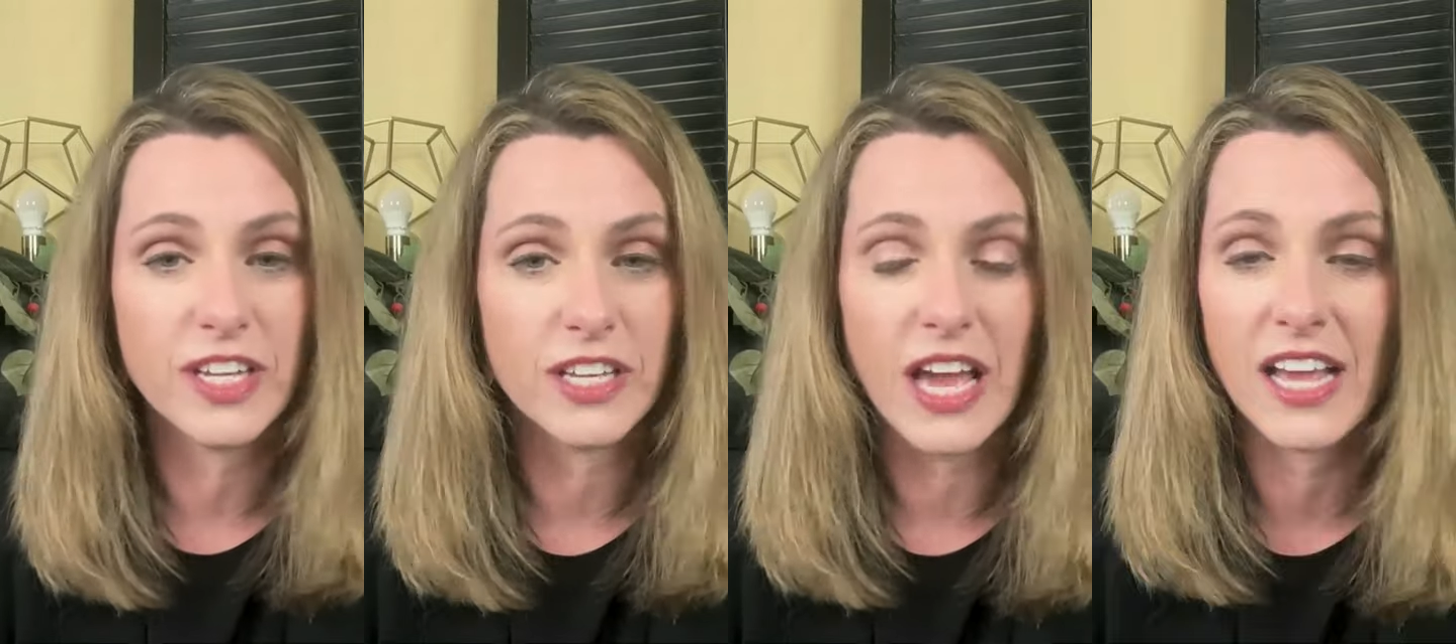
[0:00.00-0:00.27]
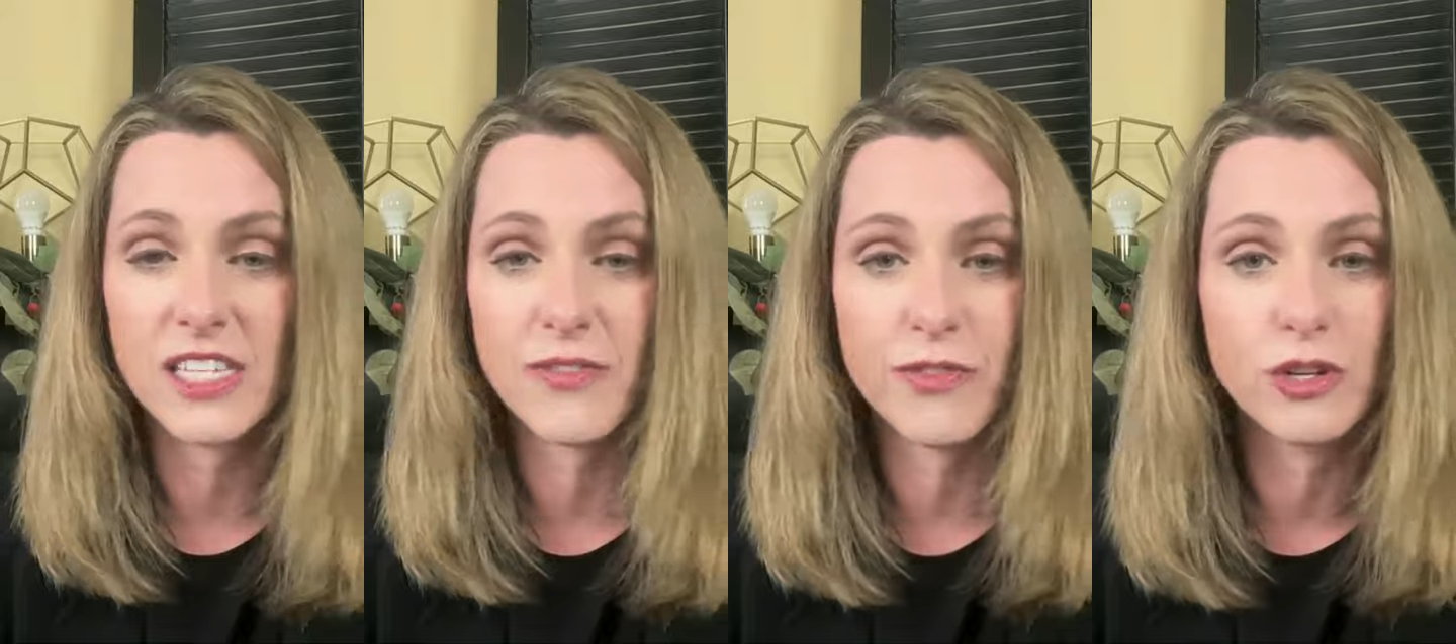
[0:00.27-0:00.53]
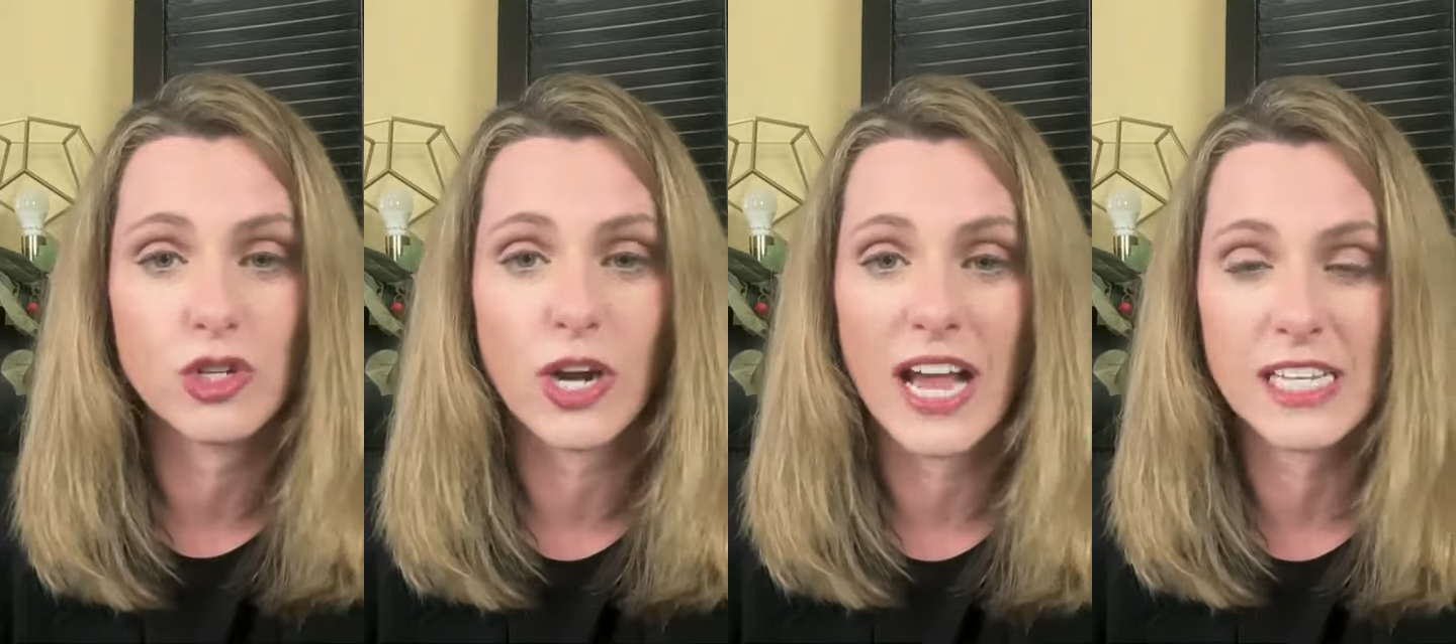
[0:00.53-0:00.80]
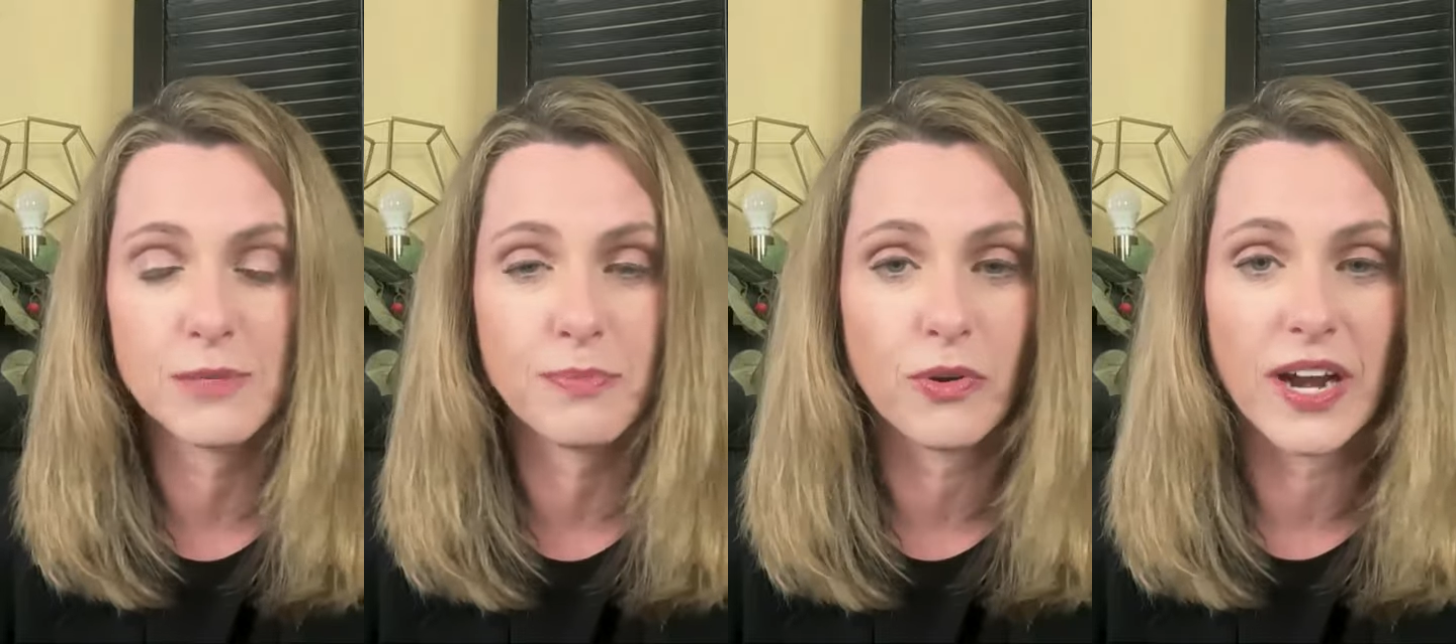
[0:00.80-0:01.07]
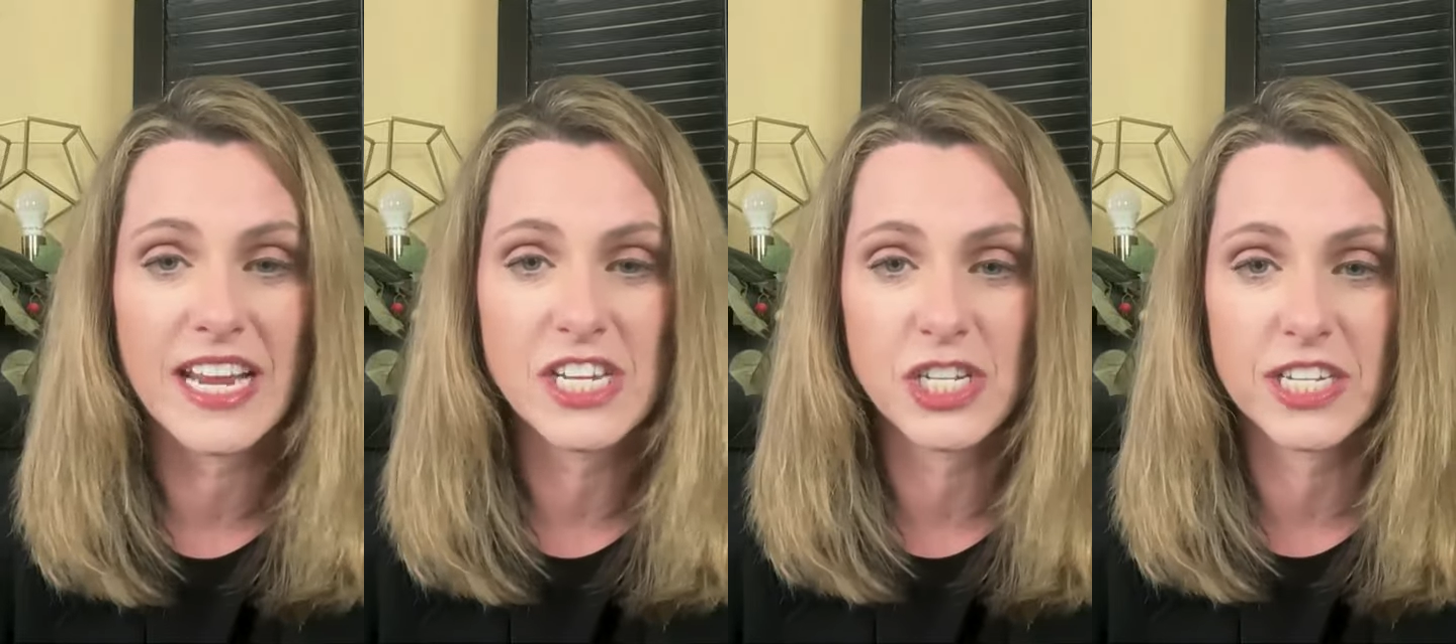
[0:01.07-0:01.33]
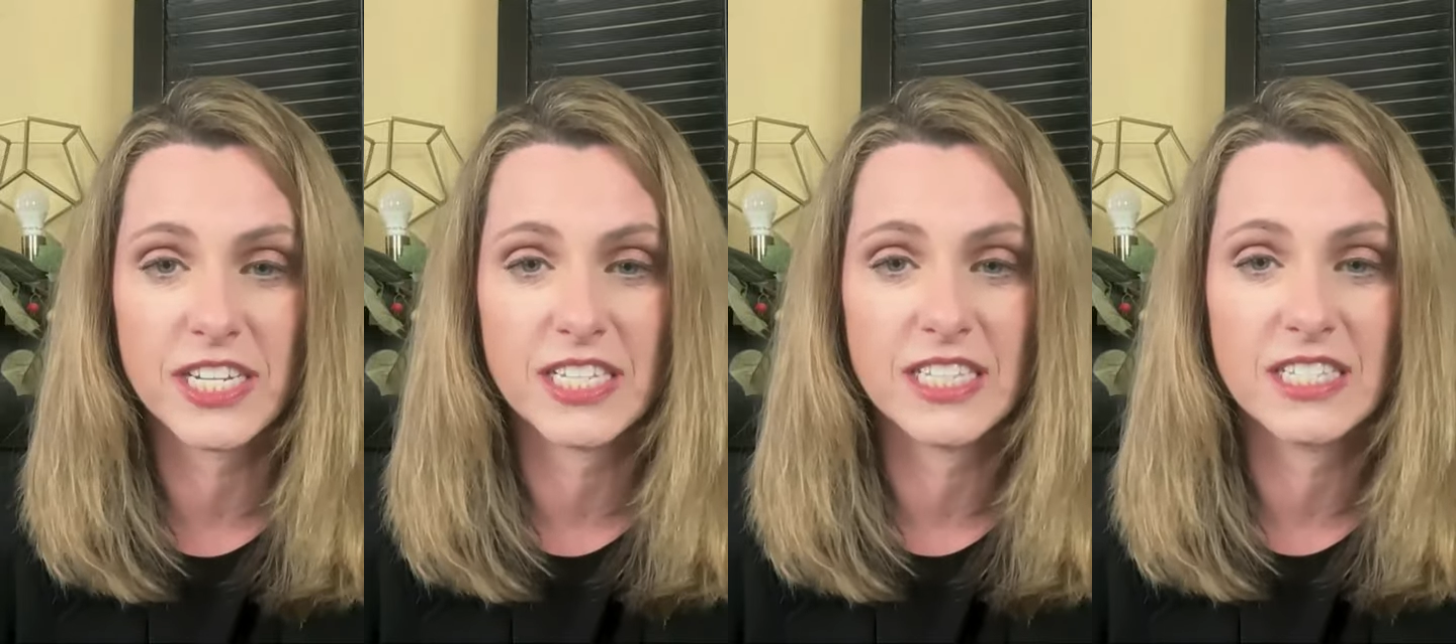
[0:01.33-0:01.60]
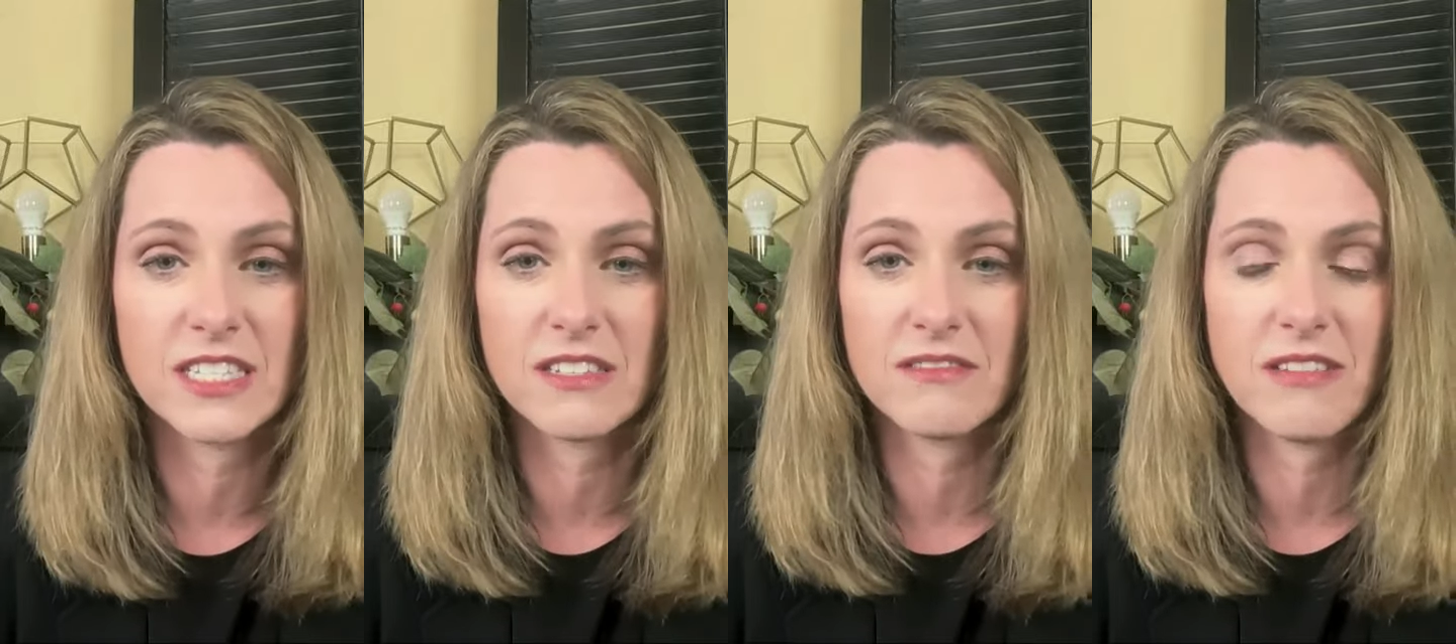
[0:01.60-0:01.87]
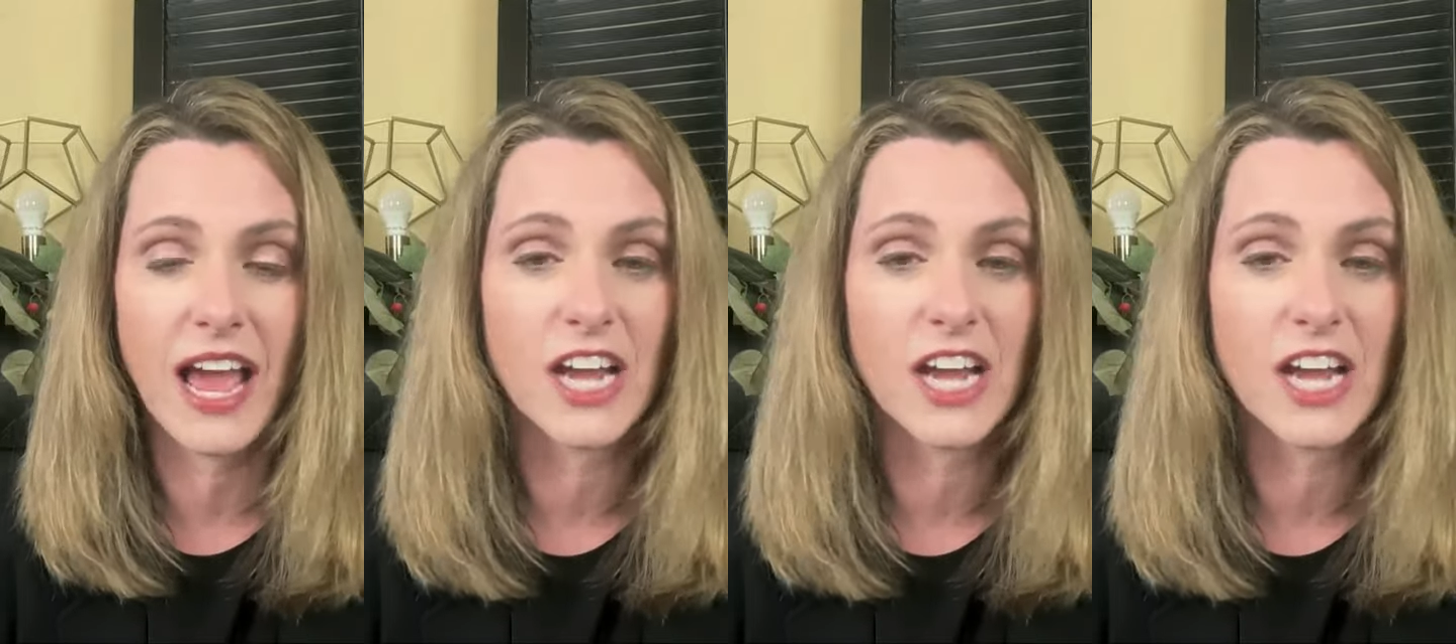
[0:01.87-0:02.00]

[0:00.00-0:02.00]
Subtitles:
if he has future aspirations